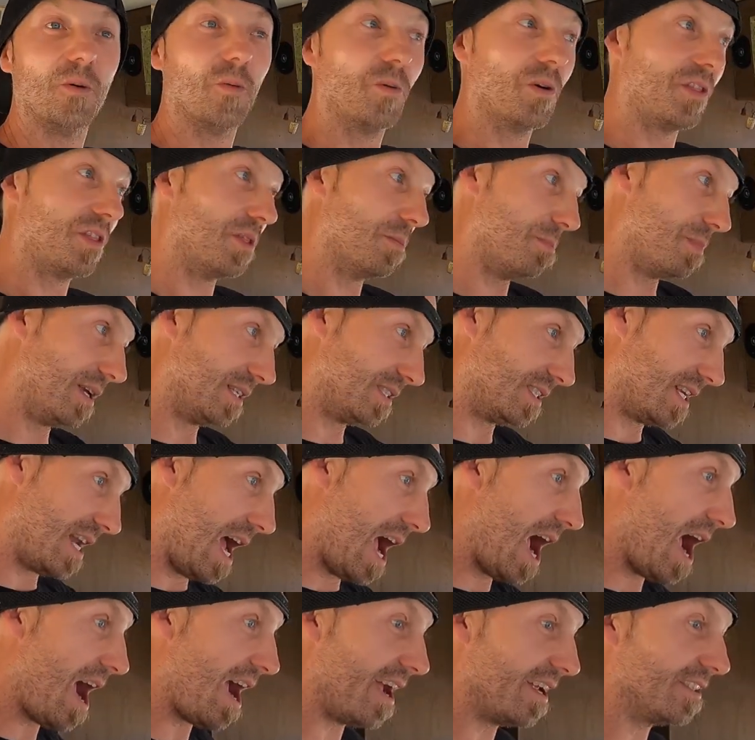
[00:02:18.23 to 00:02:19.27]
with the mids and
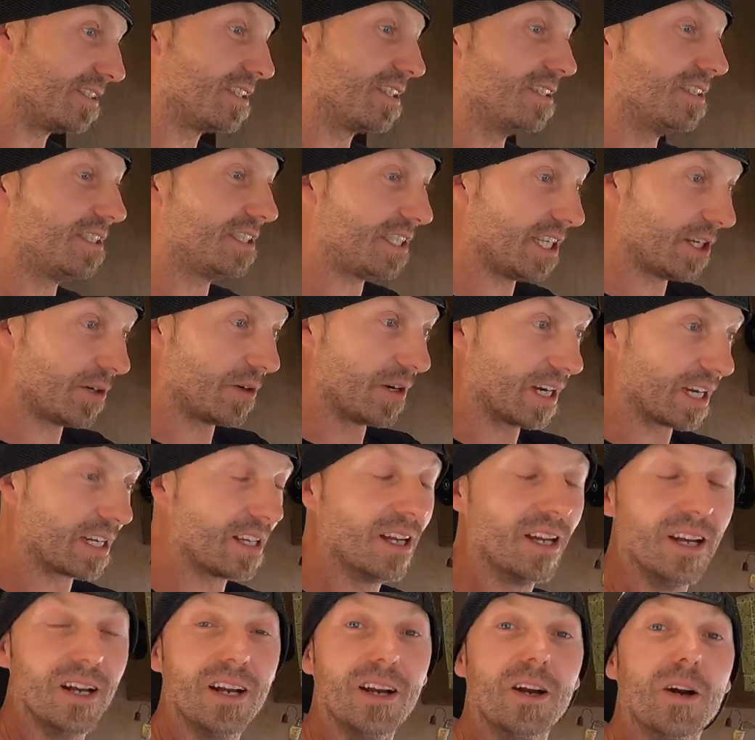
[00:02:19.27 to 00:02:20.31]
highs,
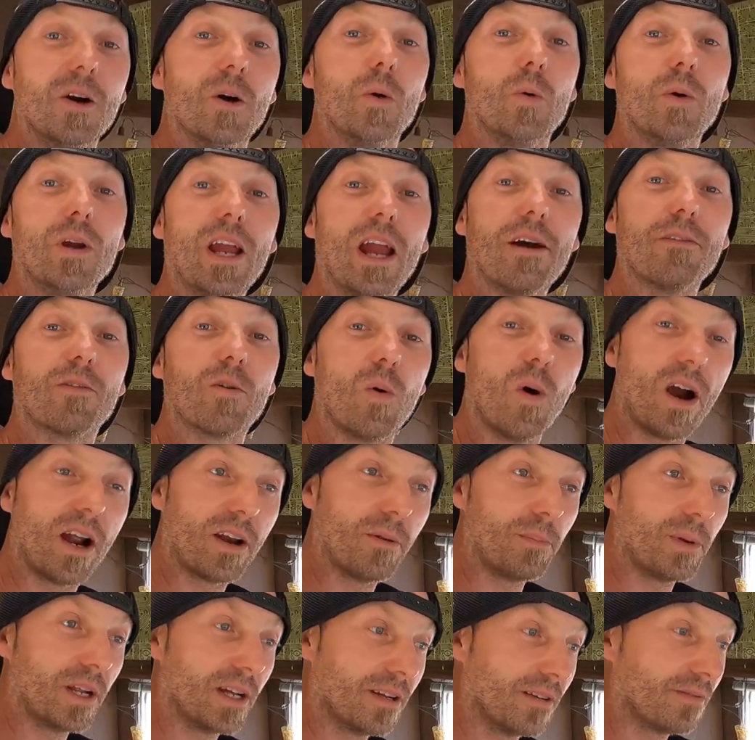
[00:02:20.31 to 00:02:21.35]
considering we have
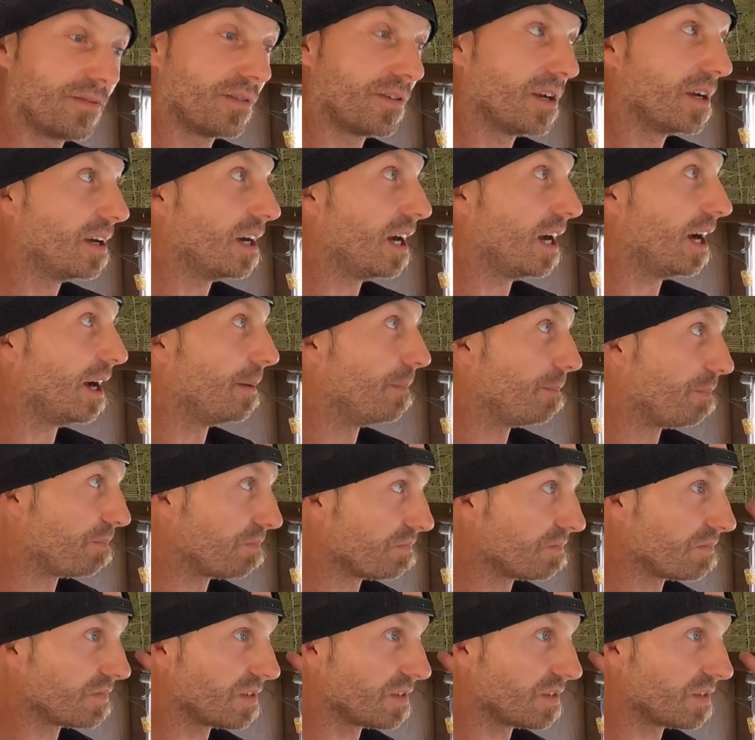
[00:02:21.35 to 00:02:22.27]
quite a bit of um,